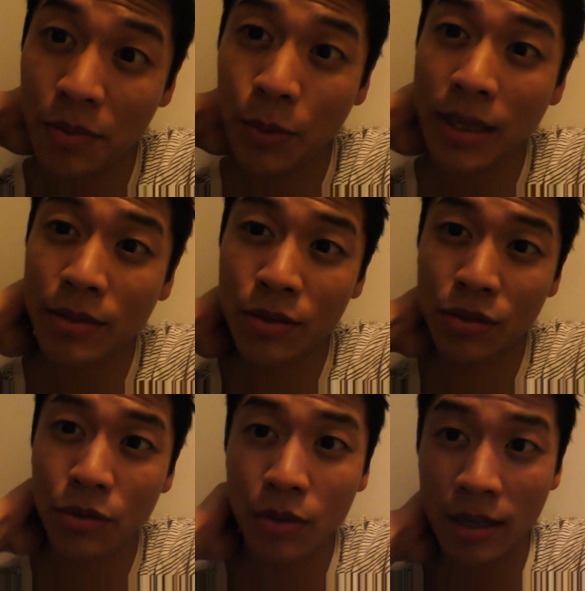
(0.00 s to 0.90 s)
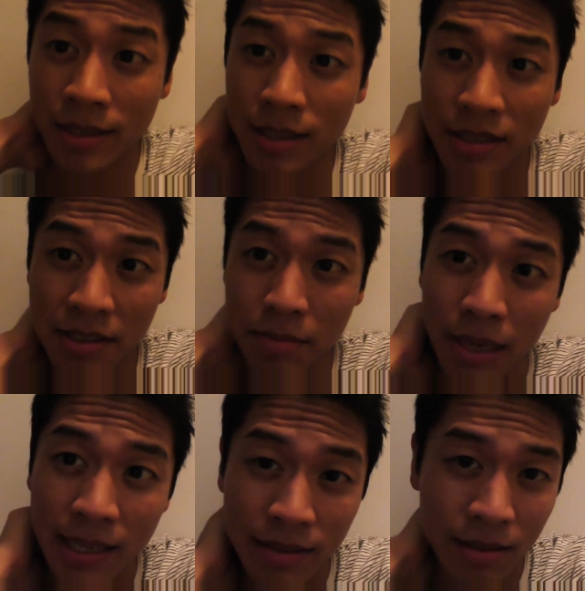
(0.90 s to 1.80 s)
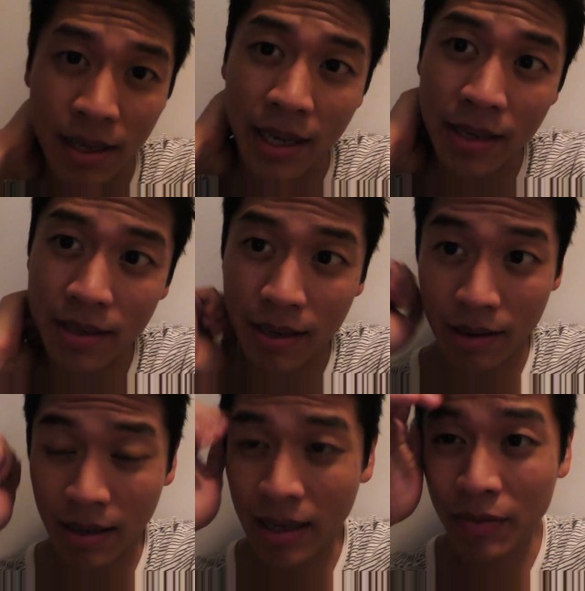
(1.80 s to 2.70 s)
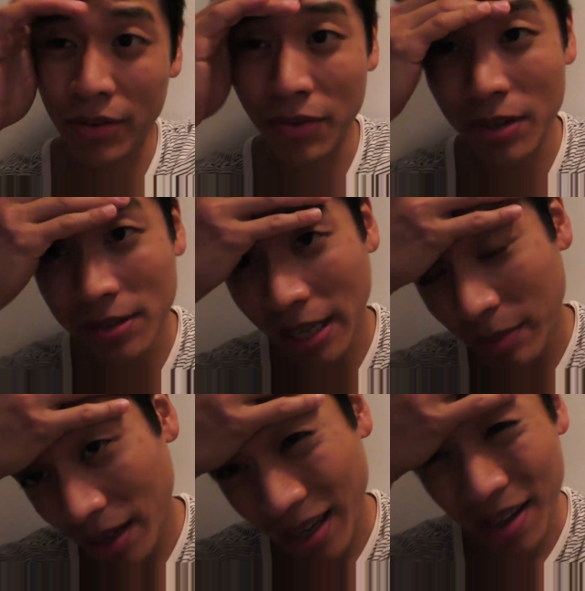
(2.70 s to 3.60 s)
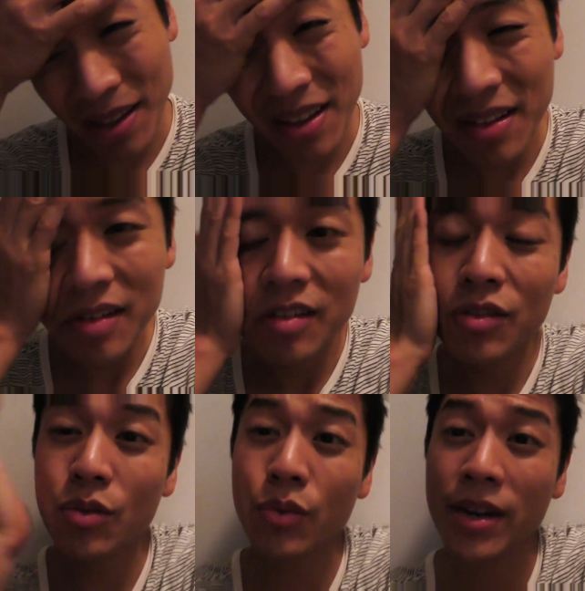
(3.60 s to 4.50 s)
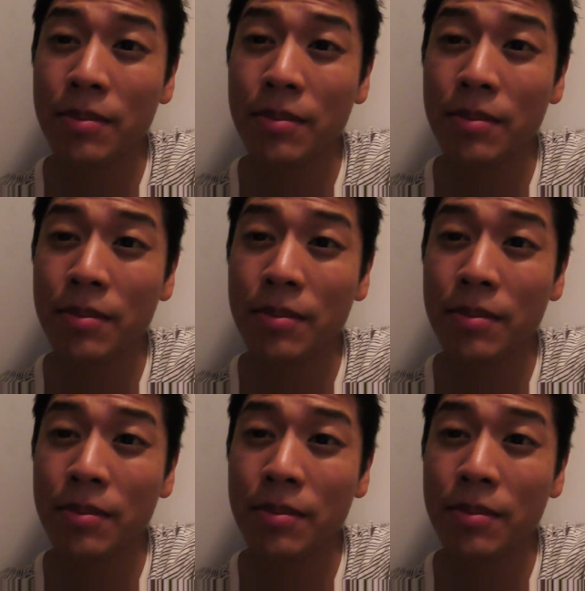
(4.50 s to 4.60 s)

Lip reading: went to a decent mic today for the first time in like 3